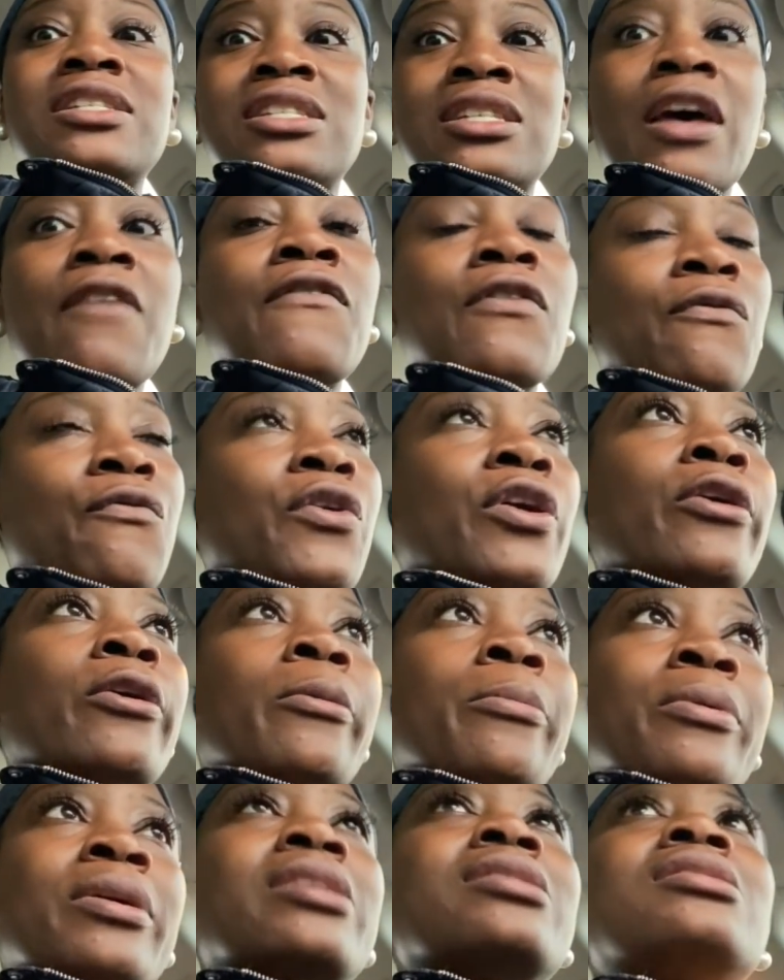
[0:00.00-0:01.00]
seven figure
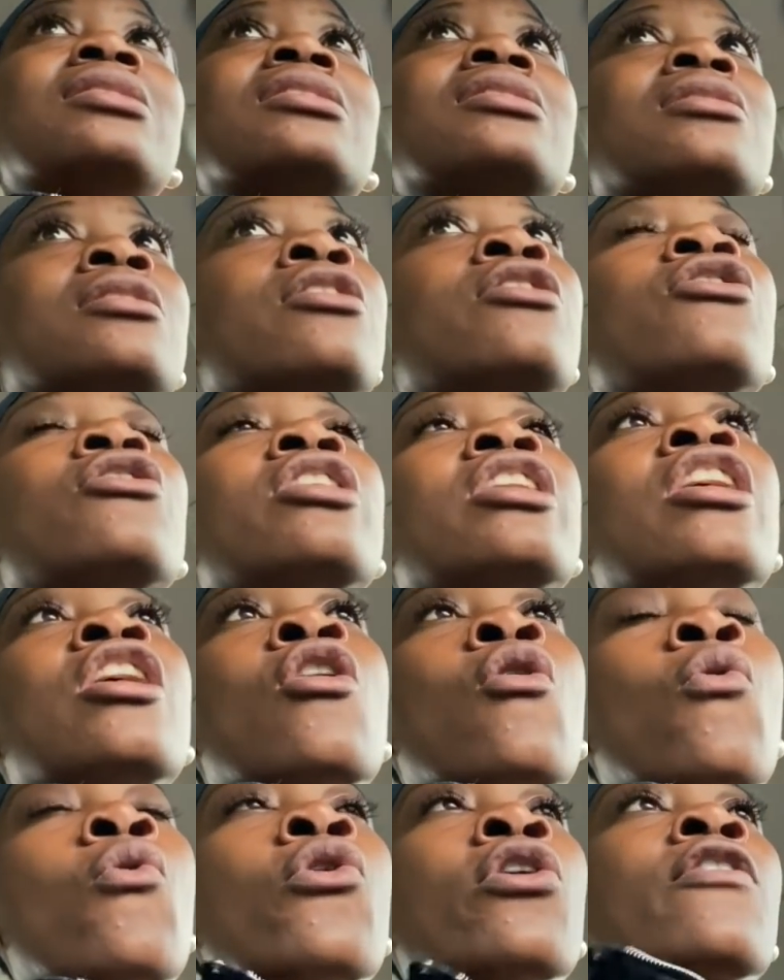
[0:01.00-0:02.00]
business literally
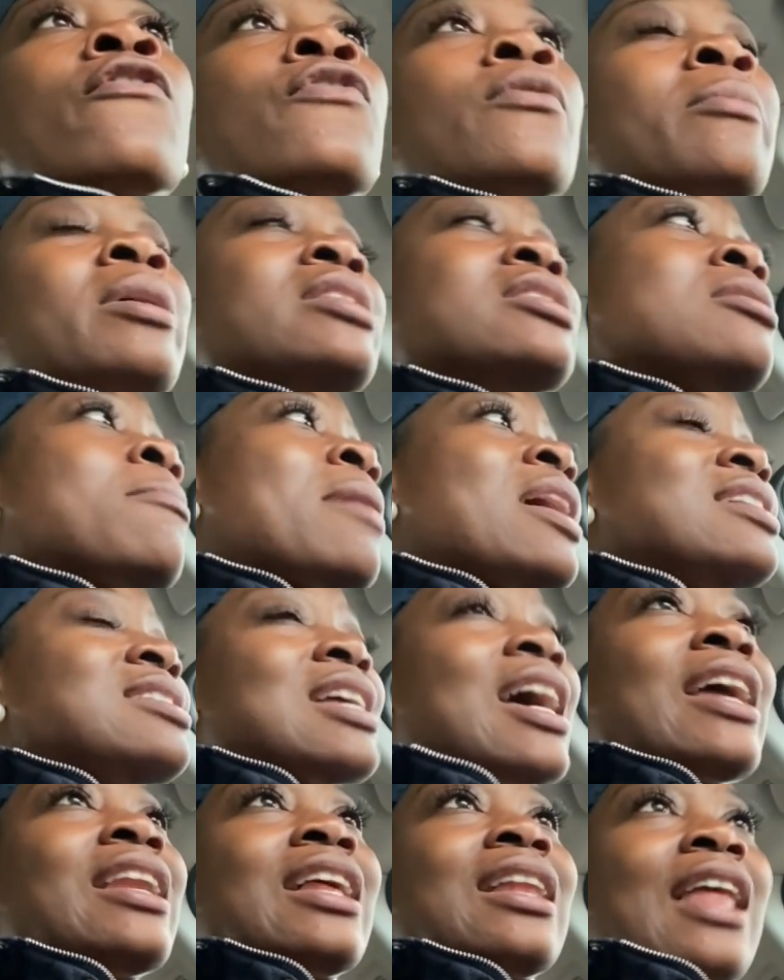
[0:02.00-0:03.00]
in order for me to
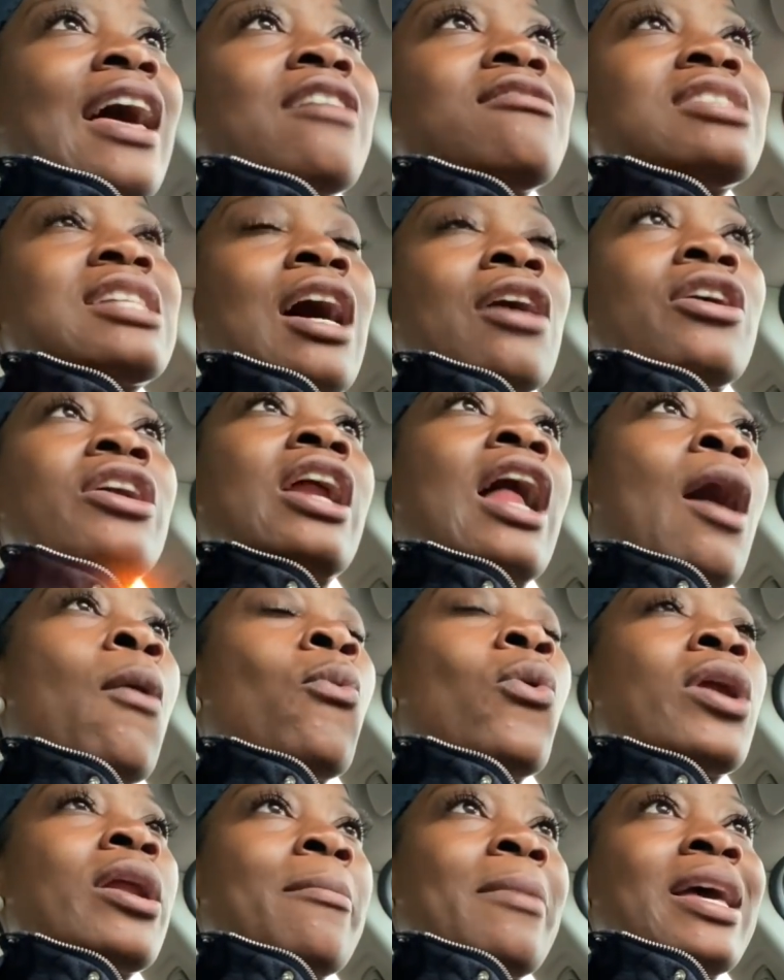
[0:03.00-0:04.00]
maintain the lifestyle that I
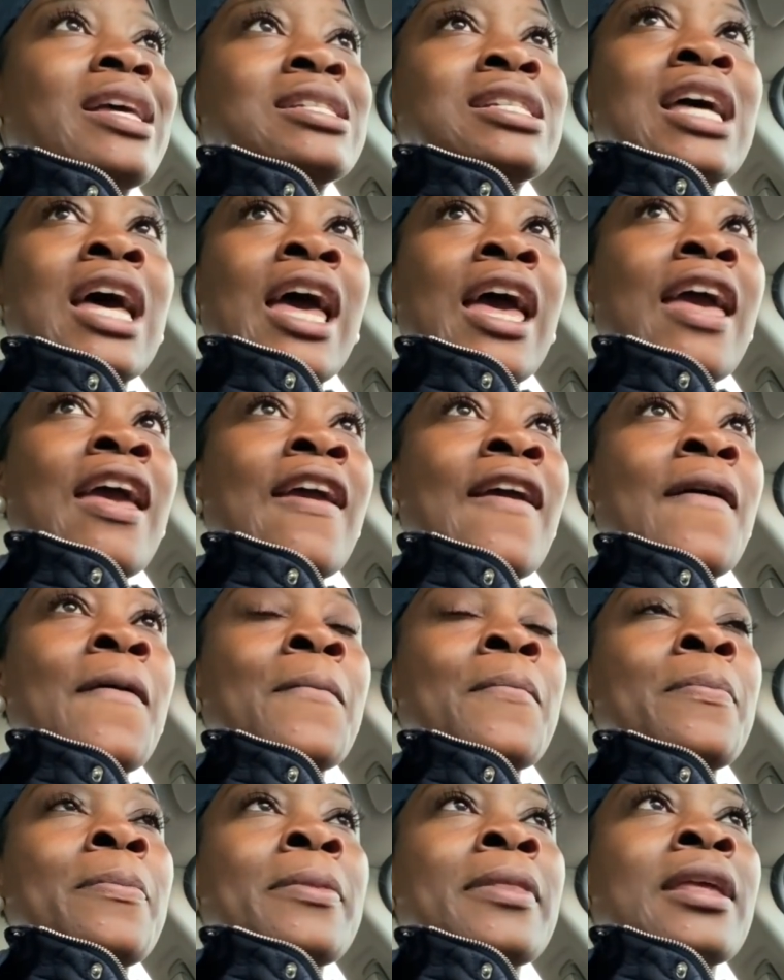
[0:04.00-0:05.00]
want to maintain,
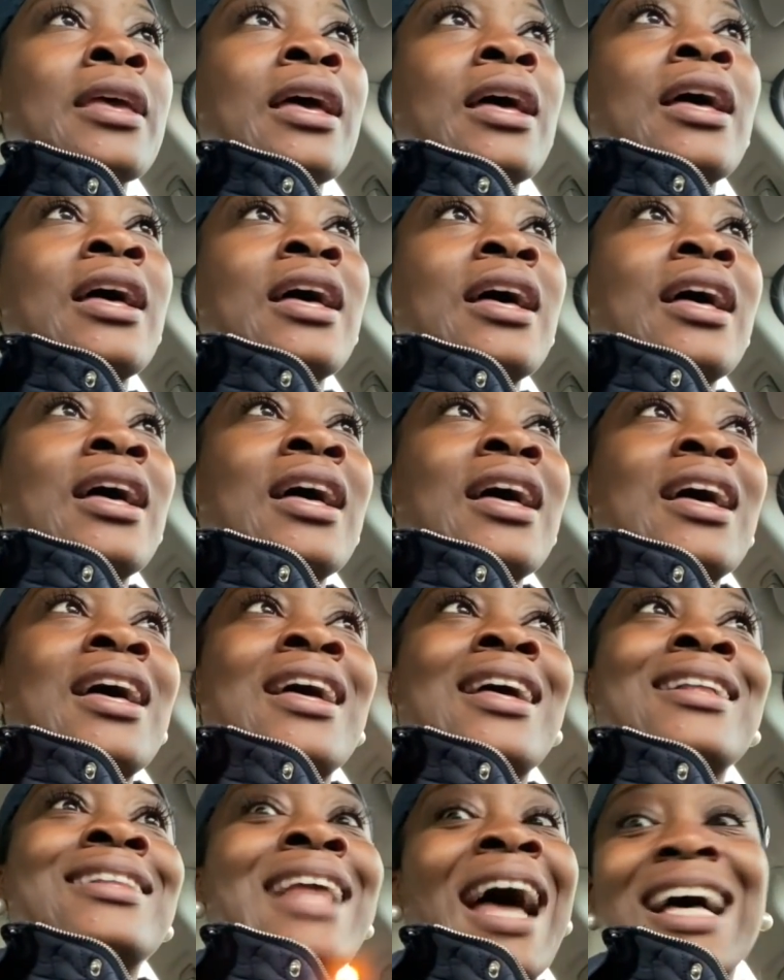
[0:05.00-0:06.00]

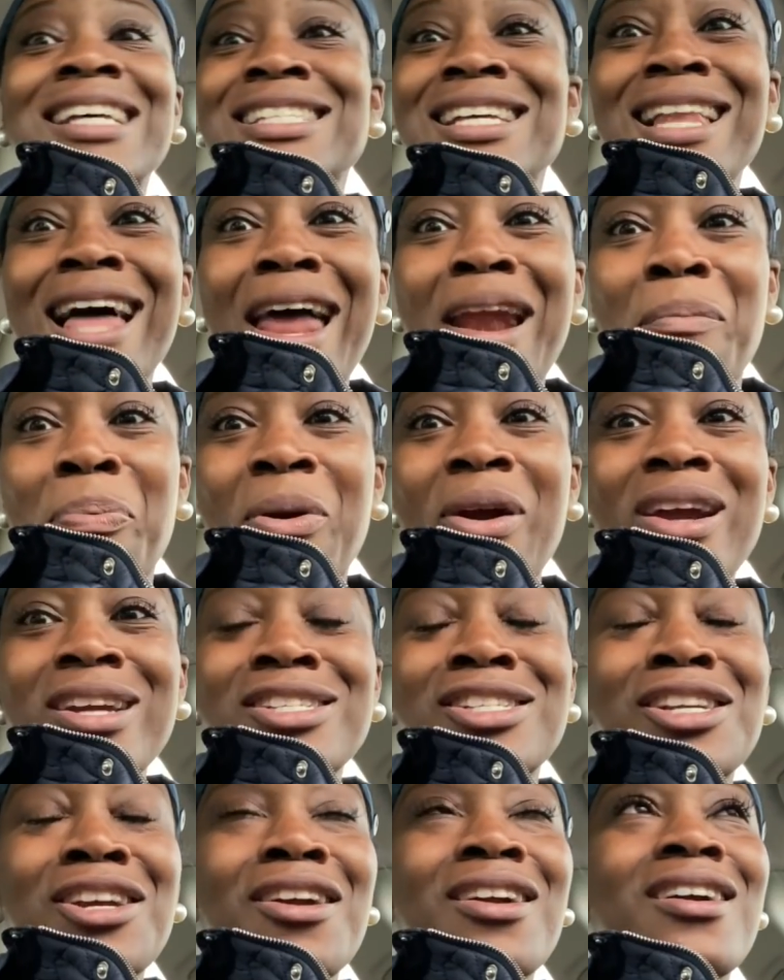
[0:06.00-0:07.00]
that's a lot of
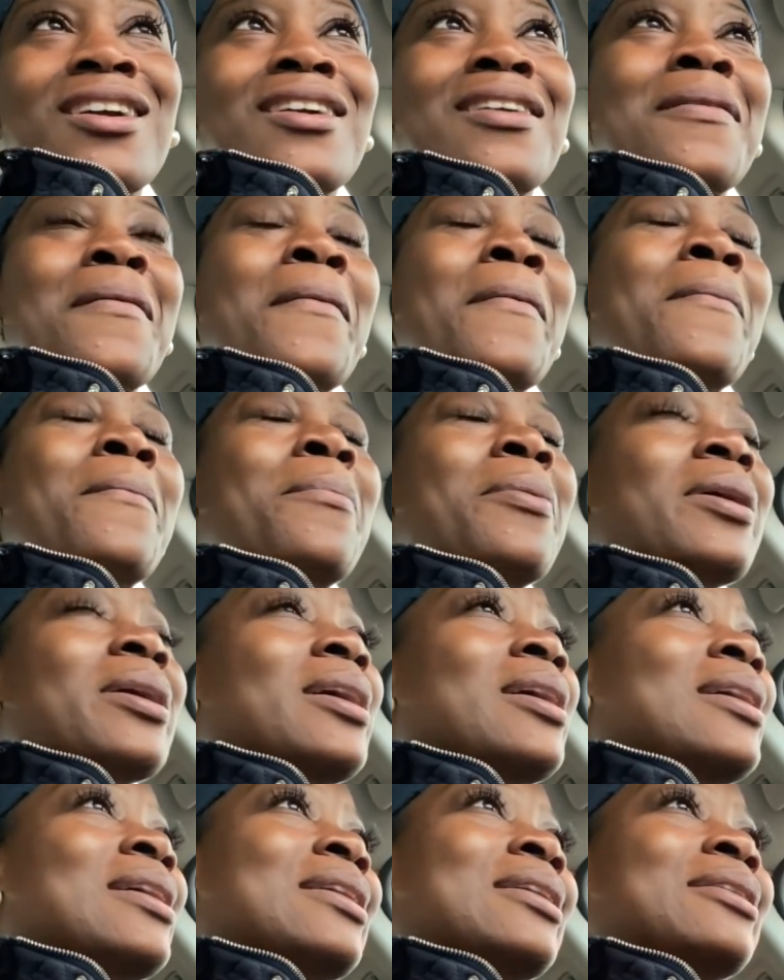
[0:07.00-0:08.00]
pressure.
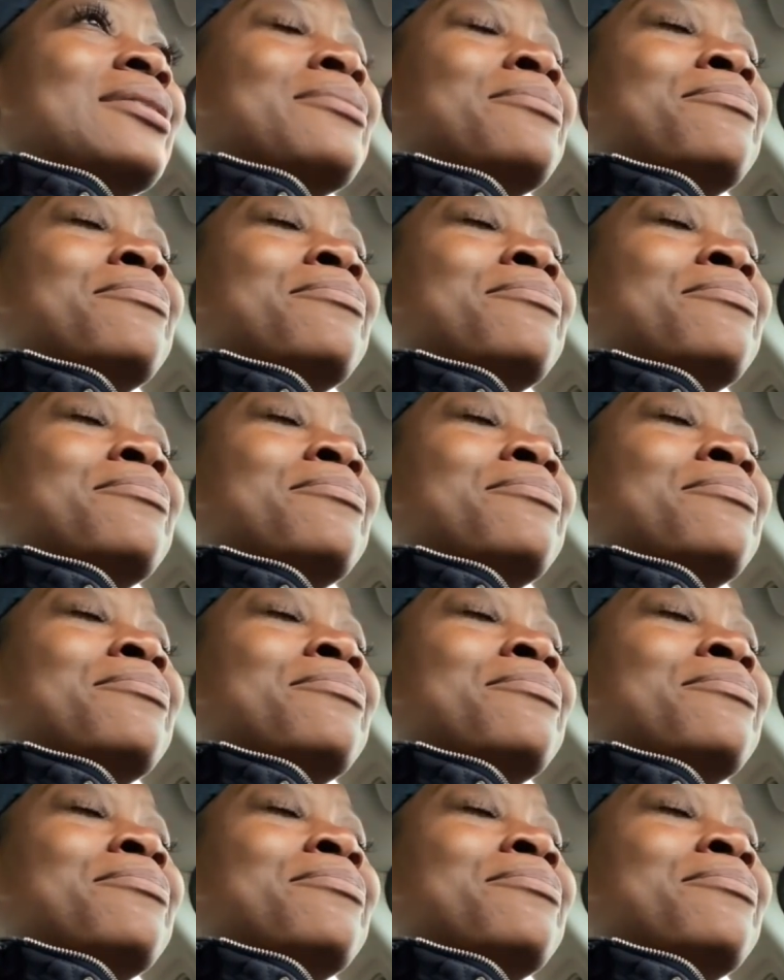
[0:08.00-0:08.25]
But